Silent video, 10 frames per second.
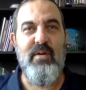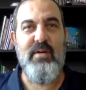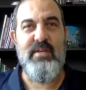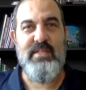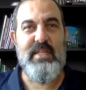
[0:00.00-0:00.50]

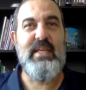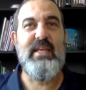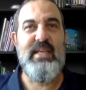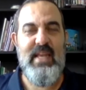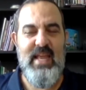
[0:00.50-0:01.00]
aren't
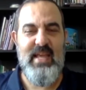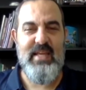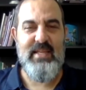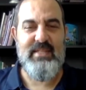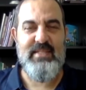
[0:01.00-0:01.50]
seen,
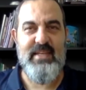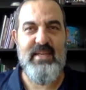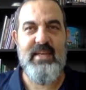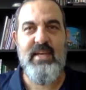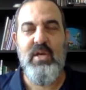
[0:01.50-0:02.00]
and
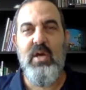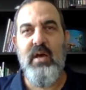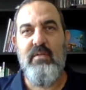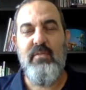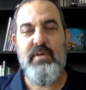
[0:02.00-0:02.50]

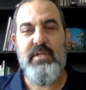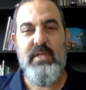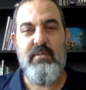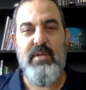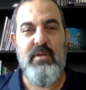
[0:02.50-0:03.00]

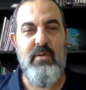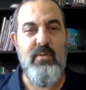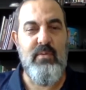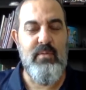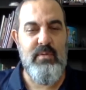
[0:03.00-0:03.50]
unfortunately, when
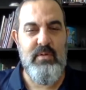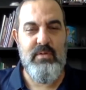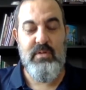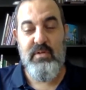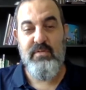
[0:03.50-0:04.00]
you
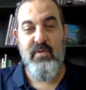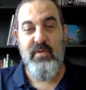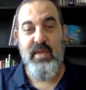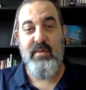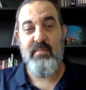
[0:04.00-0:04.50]
search for
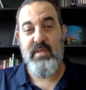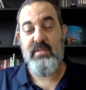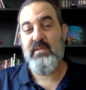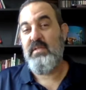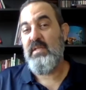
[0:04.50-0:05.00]
them,
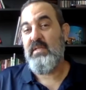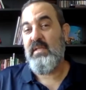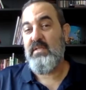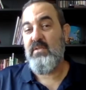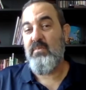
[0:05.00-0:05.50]
these
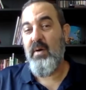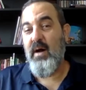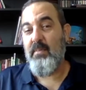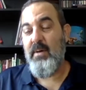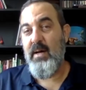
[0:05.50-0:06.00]
things do
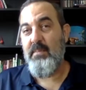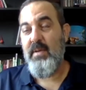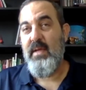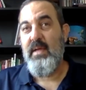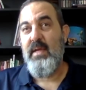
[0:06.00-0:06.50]
pop up,
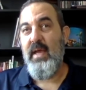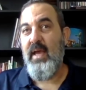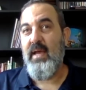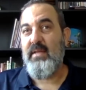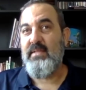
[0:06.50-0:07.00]

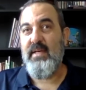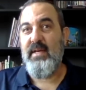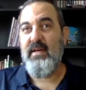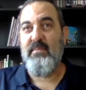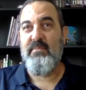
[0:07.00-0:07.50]
and
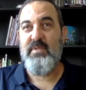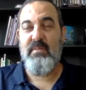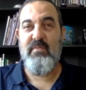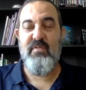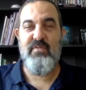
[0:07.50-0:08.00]

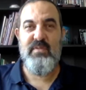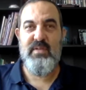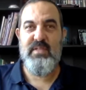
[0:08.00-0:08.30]
some of